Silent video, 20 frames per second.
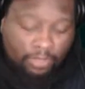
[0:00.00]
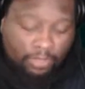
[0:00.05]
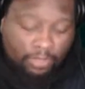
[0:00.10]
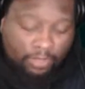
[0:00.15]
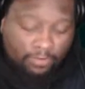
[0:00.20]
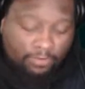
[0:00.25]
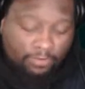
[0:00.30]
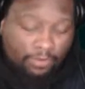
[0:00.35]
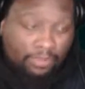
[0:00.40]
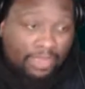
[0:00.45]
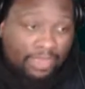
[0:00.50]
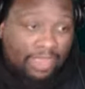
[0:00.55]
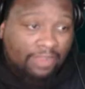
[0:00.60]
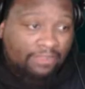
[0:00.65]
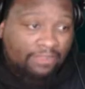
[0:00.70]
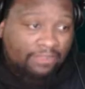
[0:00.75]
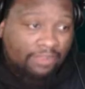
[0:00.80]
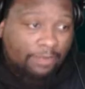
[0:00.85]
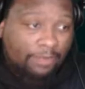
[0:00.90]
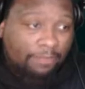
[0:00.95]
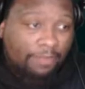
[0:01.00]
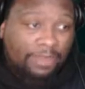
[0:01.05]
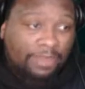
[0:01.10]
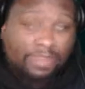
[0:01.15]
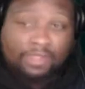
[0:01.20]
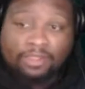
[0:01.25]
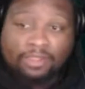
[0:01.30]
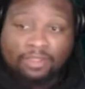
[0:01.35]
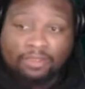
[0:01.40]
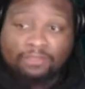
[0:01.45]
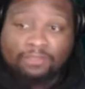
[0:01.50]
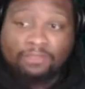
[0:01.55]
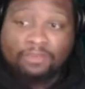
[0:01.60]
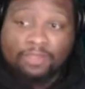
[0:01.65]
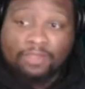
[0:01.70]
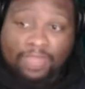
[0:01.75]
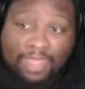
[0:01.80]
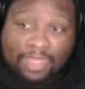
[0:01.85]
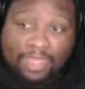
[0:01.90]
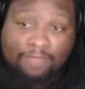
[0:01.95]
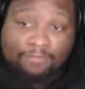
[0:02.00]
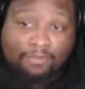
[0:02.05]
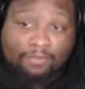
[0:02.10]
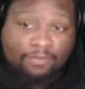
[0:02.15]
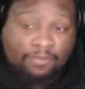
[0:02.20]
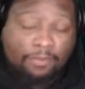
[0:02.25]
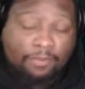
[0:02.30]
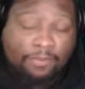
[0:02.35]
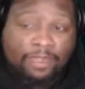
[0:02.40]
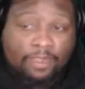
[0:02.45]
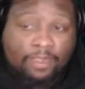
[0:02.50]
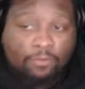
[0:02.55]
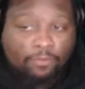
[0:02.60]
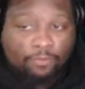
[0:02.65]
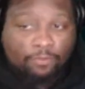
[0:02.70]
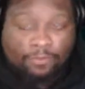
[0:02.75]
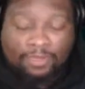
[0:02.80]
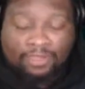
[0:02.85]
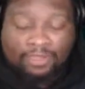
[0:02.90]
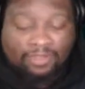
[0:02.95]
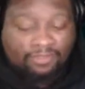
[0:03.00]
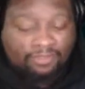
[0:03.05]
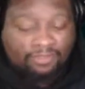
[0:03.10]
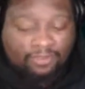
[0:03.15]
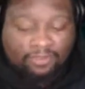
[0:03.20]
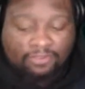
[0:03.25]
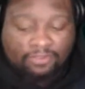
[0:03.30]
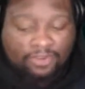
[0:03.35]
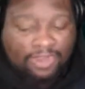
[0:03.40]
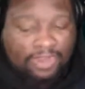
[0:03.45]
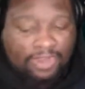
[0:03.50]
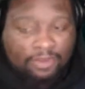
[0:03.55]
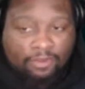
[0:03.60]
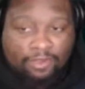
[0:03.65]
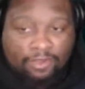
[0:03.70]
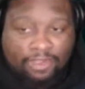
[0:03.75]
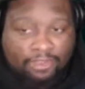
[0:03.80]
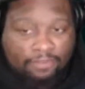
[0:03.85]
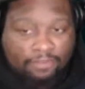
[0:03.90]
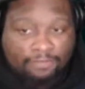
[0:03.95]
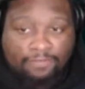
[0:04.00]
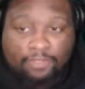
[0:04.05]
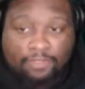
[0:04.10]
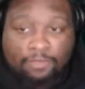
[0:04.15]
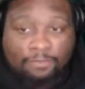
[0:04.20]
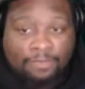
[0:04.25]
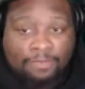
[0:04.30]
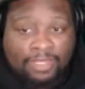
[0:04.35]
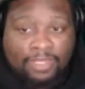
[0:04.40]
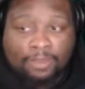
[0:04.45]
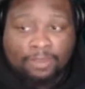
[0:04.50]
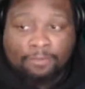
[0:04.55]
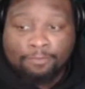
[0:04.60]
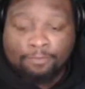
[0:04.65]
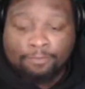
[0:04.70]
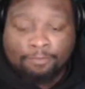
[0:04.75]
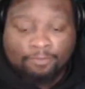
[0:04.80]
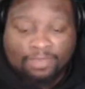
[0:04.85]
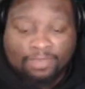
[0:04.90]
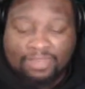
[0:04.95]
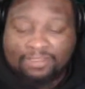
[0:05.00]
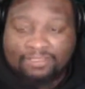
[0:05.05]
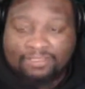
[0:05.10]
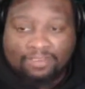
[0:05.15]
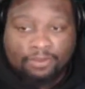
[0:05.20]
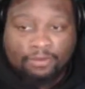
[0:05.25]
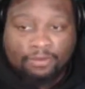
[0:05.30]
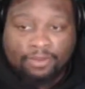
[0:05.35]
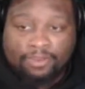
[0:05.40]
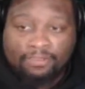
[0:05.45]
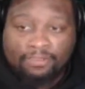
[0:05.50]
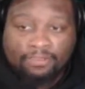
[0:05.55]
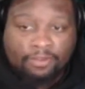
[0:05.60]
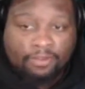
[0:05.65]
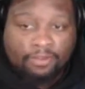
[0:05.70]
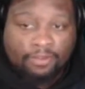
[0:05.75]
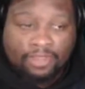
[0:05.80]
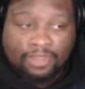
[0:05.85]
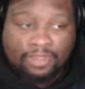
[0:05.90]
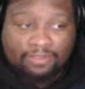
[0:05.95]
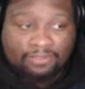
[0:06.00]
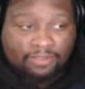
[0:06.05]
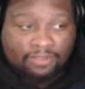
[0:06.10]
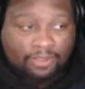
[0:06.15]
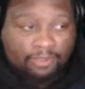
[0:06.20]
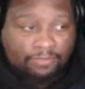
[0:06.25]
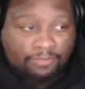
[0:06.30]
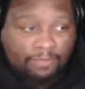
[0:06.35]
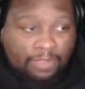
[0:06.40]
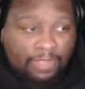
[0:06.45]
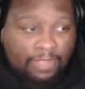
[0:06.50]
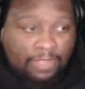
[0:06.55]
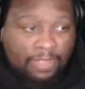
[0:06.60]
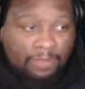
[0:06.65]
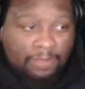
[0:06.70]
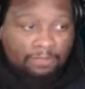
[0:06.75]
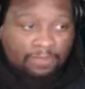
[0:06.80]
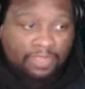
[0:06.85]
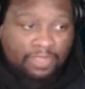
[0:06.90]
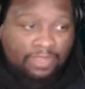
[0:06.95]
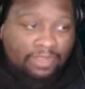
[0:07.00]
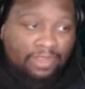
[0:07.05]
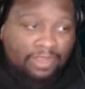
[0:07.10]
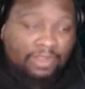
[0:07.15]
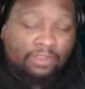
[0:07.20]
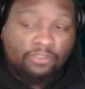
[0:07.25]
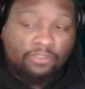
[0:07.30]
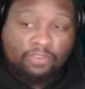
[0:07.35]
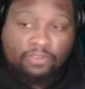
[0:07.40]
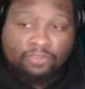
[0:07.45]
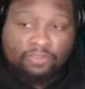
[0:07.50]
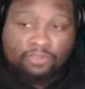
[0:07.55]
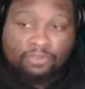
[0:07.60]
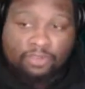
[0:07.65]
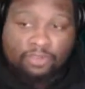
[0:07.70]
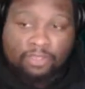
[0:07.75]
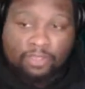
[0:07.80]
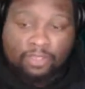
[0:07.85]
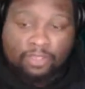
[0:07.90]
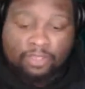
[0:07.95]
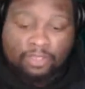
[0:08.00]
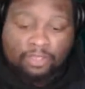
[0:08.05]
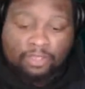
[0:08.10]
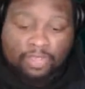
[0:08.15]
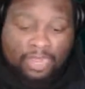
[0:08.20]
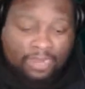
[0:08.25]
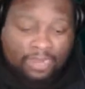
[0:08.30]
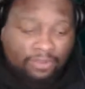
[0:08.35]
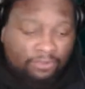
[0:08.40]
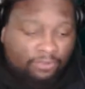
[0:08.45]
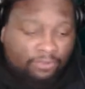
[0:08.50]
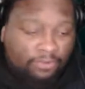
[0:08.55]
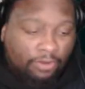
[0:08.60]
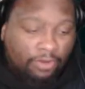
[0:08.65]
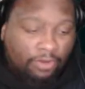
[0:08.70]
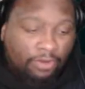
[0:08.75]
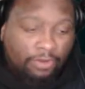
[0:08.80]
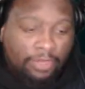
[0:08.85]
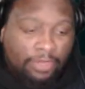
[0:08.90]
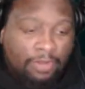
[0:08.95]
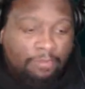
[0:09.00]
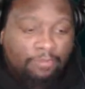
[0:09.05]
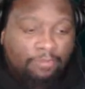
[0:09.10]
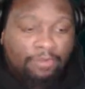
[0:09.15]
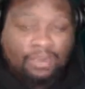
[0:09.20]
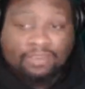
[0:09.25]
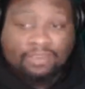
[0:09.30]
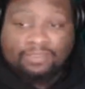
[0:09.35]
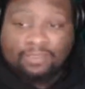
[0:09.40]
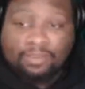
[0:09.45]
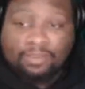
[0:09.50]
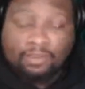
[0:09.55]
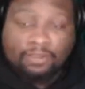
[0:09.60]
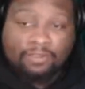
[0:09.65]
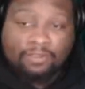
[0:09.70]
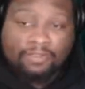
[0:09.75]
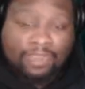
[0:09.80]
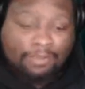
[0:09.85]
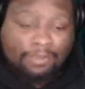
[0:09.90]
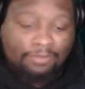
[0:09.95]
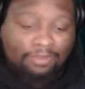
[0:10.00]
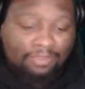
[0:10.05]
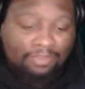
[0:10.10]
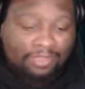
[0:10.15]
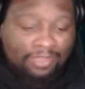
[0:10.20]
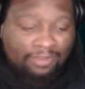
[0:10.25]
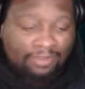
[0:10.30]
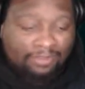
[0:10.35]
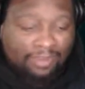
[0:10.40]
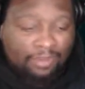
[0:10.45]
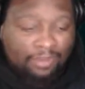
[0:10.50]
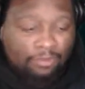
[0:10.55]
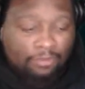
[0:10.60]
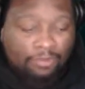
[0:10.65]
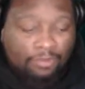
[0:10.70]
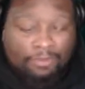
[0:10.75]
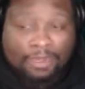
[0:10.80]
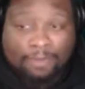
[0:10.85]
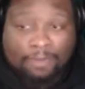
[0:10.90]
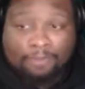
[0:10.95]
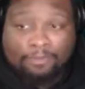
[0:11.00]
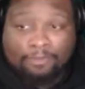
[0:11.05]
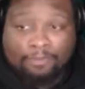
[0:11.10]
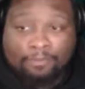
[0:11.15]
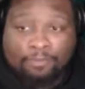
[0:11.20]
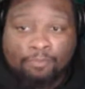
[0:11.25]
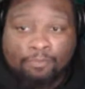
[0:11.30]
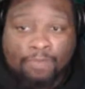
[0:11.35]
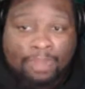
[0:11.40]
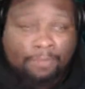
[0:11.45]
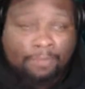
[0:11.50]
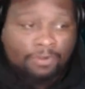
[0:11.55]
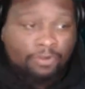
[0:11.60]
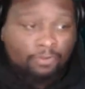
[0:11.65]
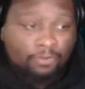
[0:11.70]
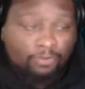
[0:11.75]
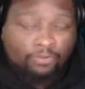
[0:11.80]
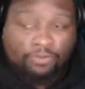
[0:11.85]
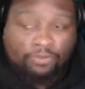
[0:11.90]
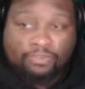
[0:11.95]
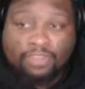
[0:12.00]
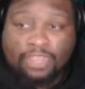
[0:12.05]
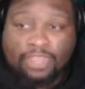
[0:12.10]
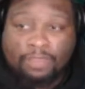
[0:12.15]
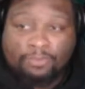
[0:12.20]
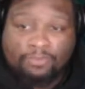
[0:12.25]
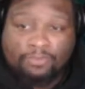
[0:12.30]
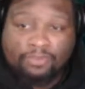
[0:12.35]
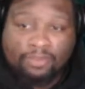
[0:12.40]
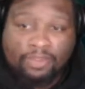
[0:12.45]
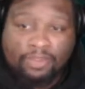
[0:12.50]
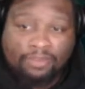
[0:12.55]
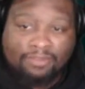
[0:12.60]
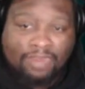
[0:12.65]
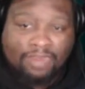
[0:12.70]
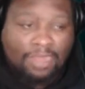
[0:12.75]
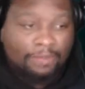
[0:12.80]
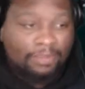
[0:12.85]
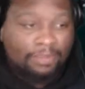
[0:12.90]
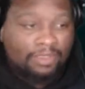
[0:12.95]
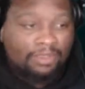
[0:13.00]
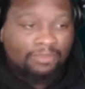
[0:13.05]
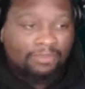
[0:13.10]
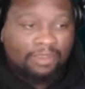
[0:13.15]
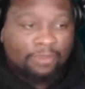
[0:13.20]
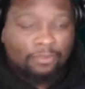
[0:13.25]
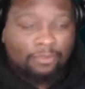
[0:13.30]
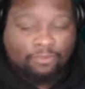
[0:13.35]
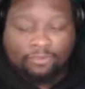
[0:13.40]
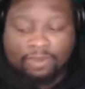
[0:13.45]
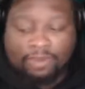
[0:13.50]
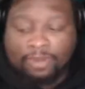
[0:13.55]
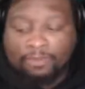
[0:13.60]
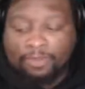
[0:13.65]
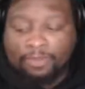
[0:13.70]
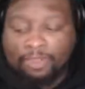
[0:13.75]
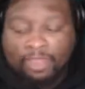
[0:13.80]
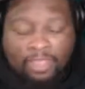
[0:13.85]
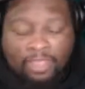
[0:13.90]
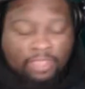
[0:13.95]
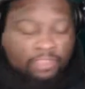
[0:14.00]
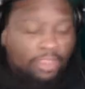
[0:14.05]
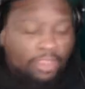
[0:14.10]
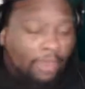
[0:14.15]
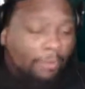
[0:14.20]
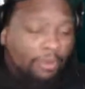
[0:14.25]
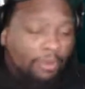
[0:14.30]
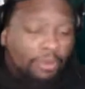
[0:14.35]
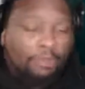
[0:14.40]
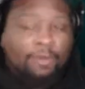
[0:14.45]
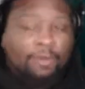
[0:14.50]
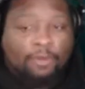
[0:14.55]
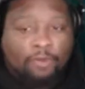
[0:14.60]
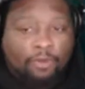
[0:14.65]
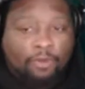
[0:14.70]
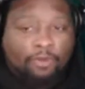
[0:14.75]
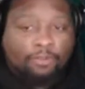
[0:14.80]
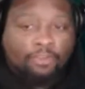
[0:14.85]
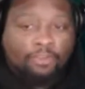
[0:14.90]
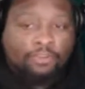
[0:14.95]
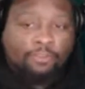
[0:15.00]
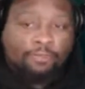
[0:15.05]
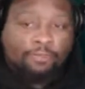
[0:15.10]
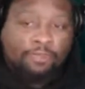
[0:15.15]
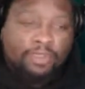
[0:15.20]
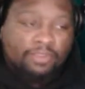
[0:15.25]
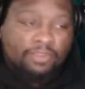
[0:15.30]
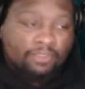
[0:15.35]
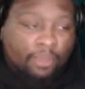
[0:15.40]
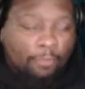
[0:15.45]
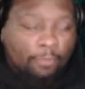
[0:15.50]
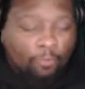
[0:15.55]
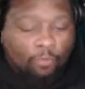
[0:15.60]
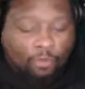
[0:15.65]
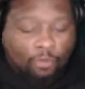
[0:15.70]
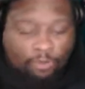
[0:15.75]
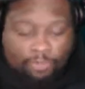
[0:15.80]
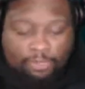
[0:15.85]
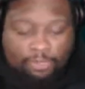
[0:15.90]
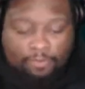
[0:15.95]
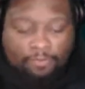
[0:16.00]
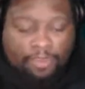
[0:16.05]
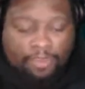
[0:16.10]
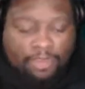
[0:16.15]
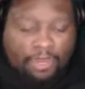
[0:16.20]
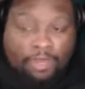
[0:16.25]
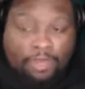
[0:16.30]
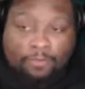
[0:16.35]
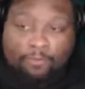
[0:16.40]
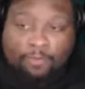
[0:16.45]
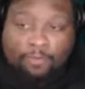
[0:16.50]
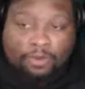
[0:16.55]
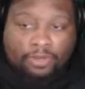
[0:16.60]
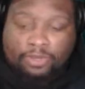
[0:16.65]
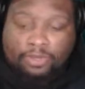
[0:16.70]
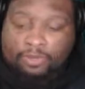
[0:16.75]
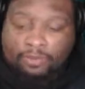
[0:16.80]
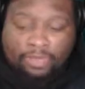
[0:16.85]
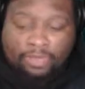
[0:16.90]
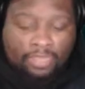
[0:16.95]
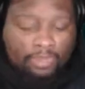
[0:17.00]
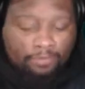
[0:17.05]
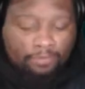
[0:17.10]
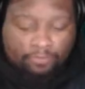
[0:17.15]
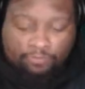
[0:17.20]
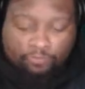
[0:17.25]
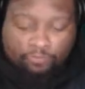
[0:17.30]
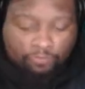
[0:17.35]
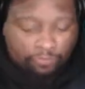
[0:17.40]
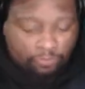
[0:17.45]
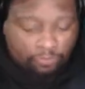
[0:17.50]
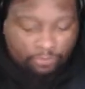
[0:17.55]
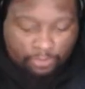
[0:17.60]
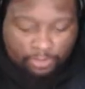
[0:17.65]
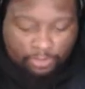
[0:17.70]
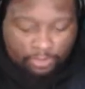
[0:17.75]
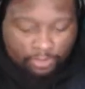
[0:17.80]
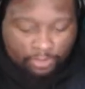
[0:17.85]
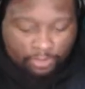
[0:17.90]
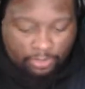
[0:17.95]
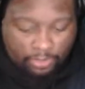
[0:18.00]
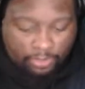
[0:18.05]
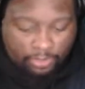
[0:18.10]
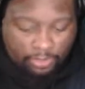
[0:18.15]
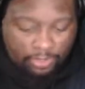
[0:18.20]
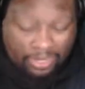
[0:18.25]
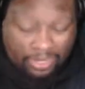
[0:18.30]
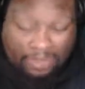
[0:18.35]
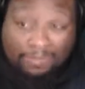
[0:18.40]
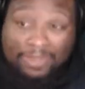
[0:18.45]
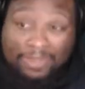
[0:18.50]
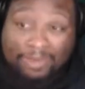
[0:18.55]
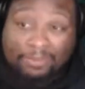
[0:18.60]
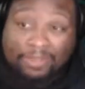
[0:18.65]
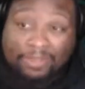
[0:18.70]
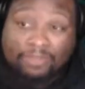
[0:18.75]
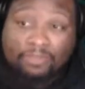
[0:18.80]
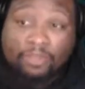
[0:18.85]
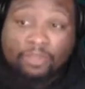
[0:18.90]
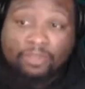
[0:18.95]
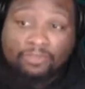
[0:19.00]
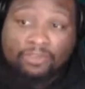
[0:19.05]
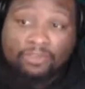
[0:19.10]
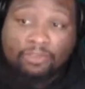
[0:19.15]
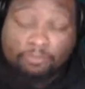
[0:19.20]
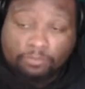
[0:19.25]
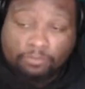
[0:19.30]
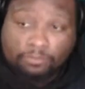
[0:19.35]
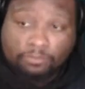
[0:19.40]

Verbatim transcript: So that's the bucket list for that. For somebody who's been listening to I Know How You Feel, Man, Beat series and all that stuff. And then it just I just start embracing the types of things I do in my my producer tapes. It's not because I was trying to be like, yeah, I'm gonna come up with all these beats. I'm working, man. I'm working. Like, nah man, I'm exhausted.